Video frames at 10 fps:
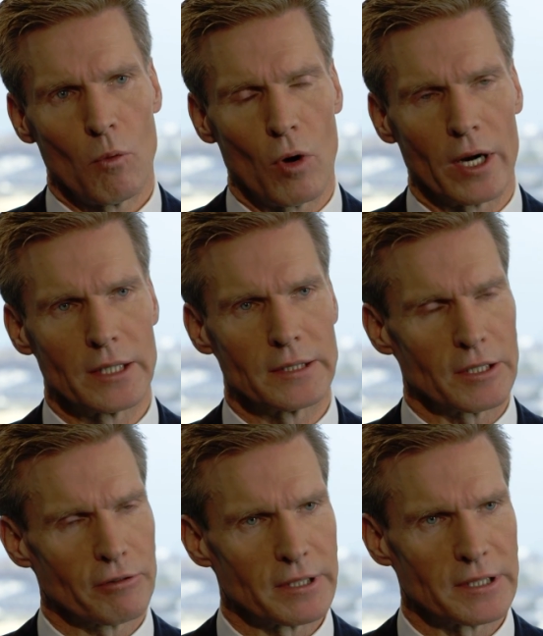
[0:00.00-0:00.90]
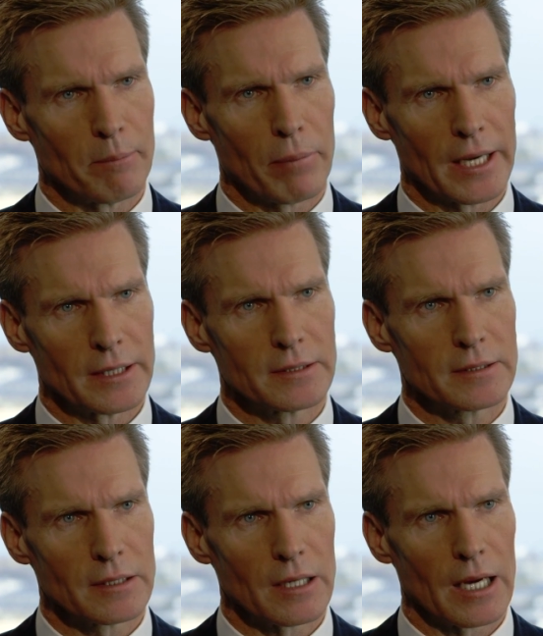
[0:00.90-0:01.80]
One is increasing
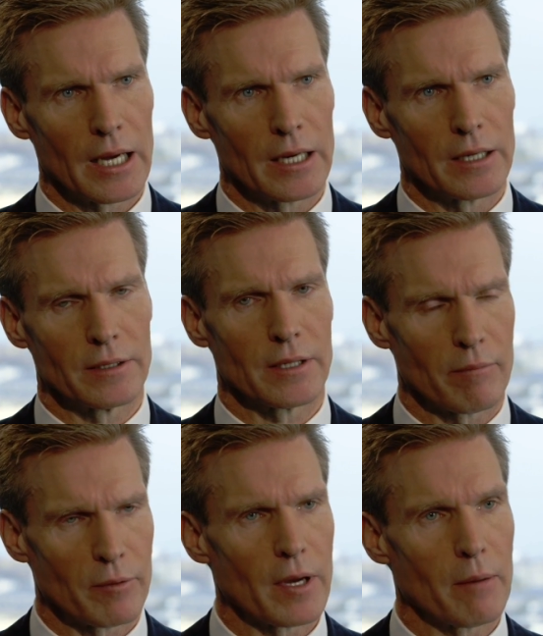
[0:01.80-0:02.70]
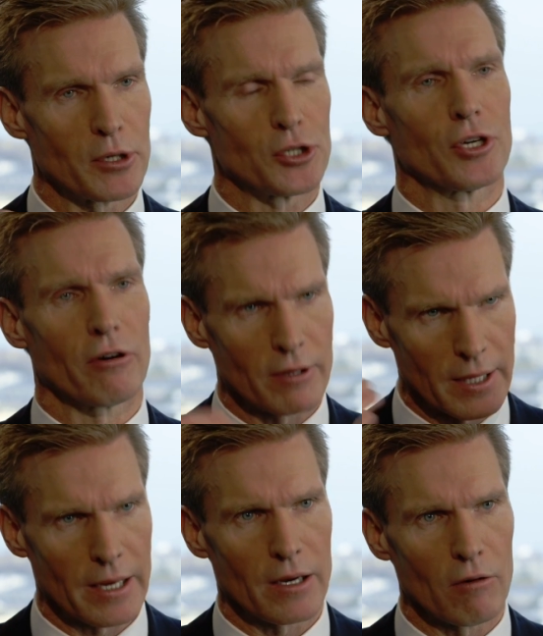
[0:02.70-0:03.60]
pace, and I've been sharing that